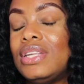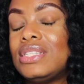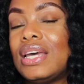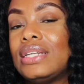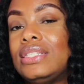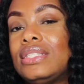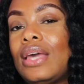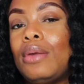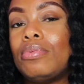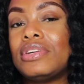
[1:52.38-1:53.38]
the tax is
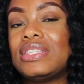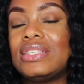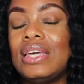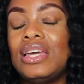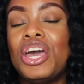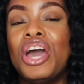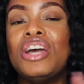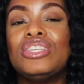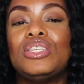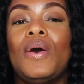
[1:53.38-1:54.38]
8%.
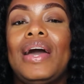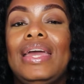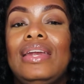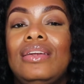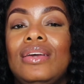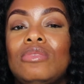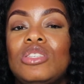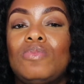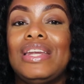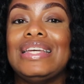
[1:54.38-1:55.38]
So I ended up
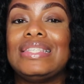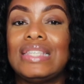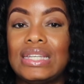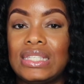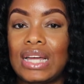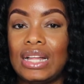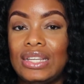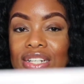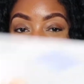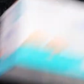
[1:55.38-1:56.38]
spending
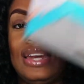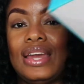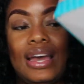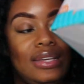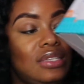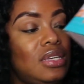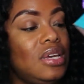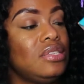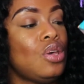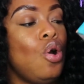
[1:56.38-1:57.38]

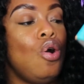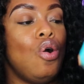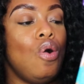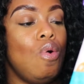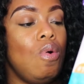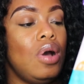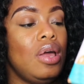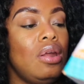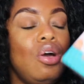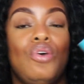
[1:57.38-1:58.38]
$6.09
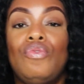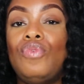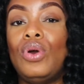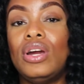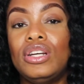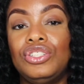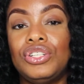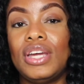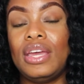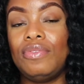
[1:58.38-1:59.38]
on
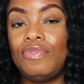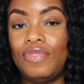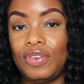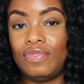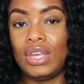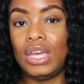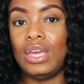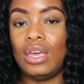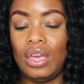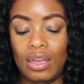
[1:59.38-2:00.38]

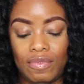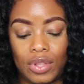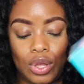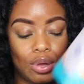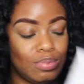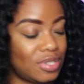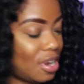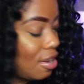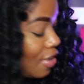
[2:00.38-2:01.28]
450 envelopes. All